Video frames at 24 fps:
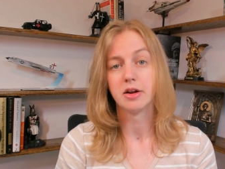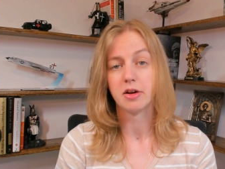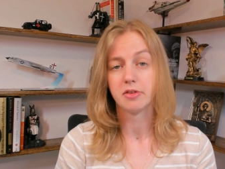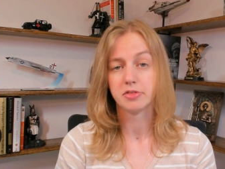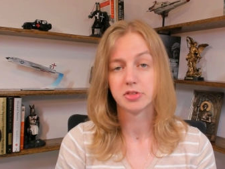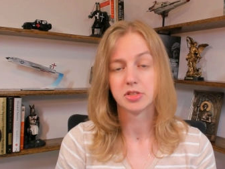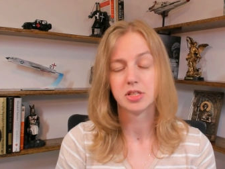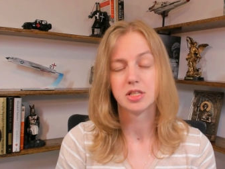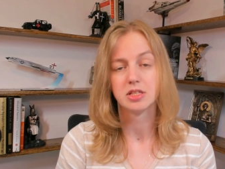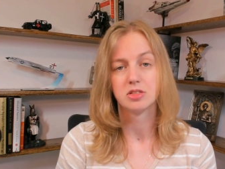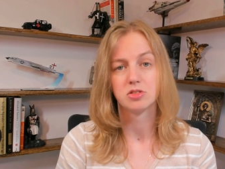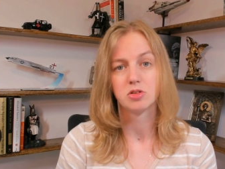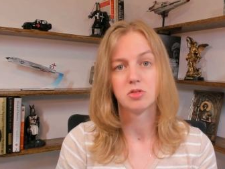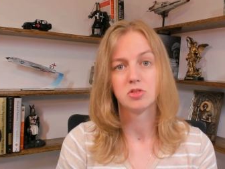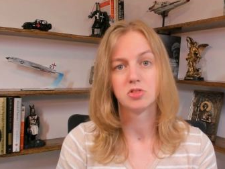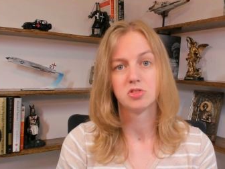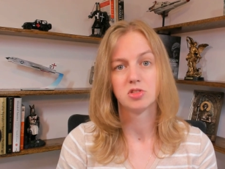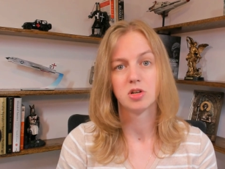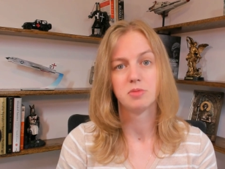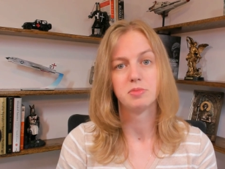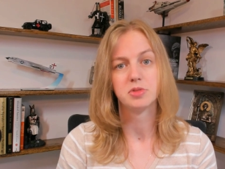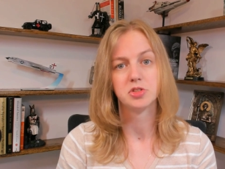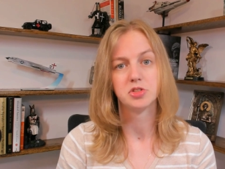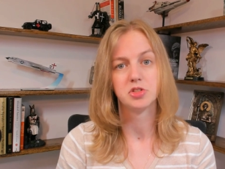obviously, there's only
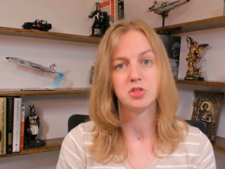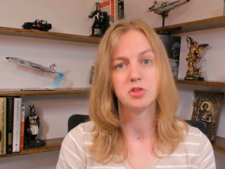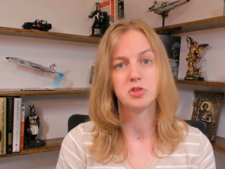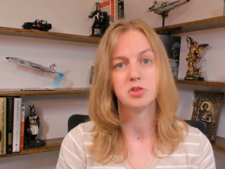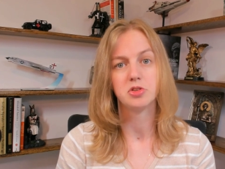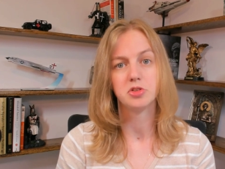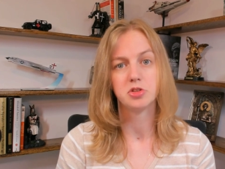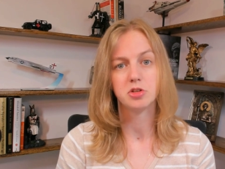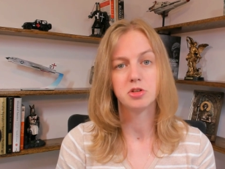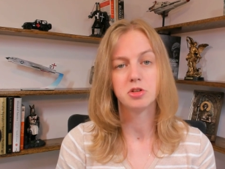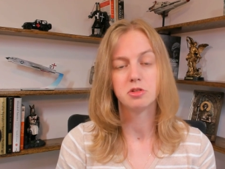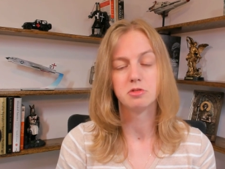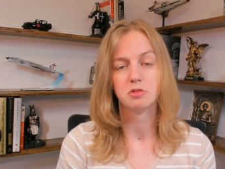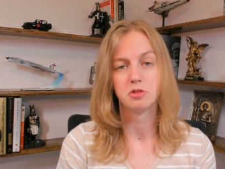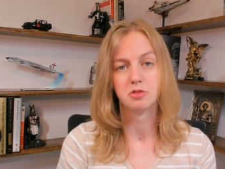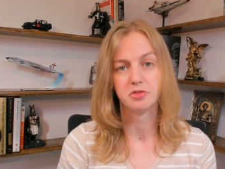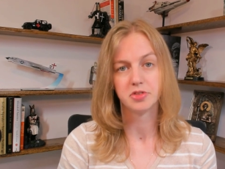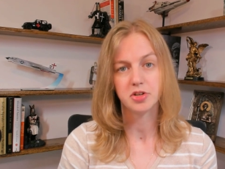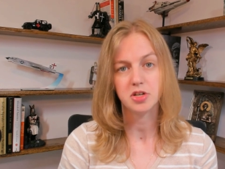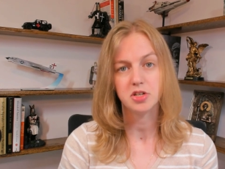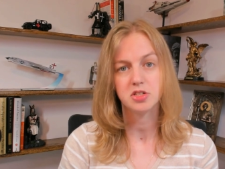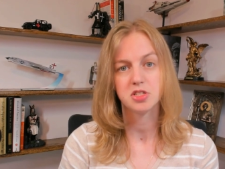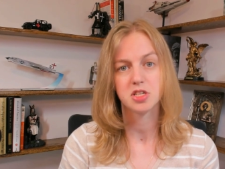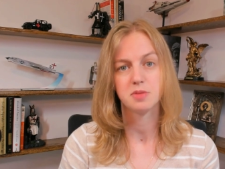so much that you can do to
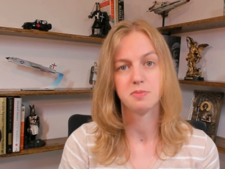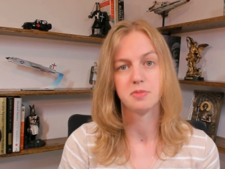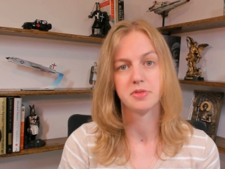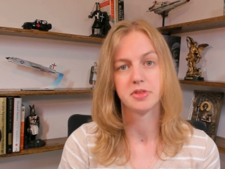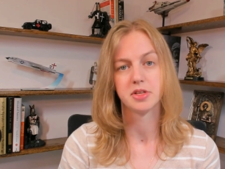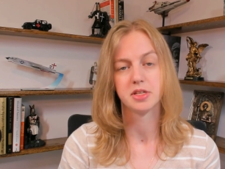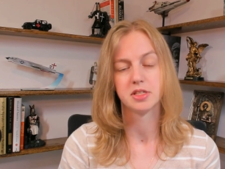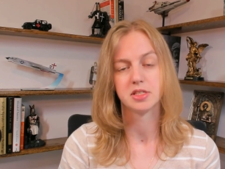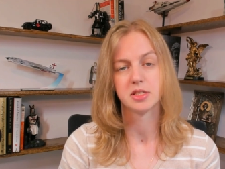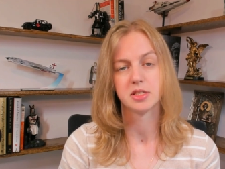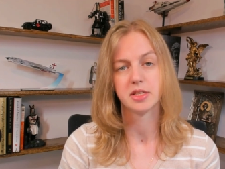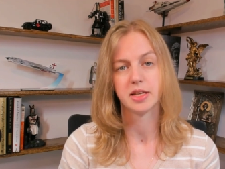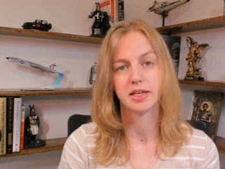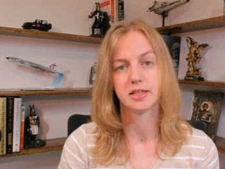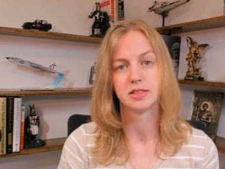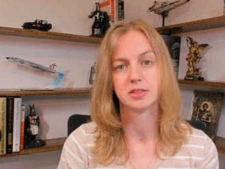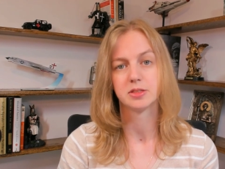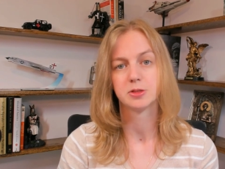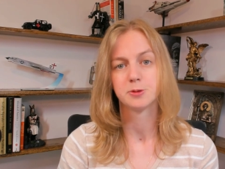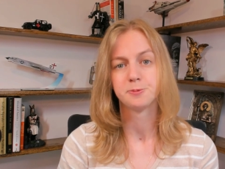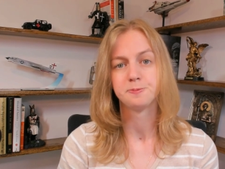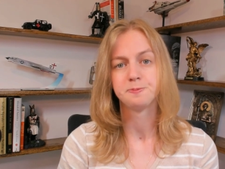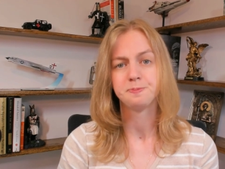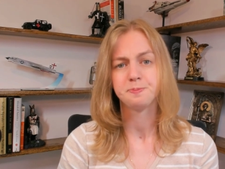reverse some of these
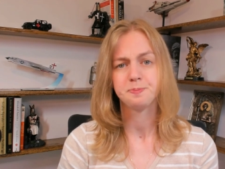things,